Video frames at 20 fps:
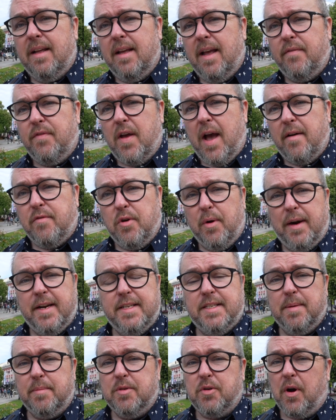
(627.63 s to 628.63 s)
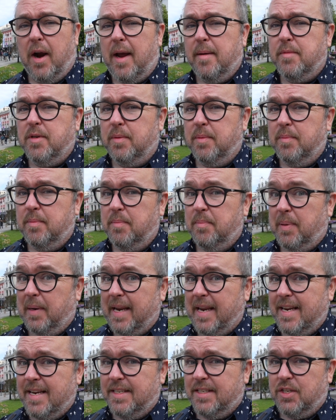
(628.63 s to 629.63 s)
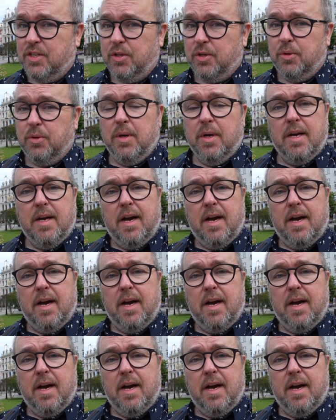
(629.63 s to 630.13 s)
If you haven't already subscribed, please do.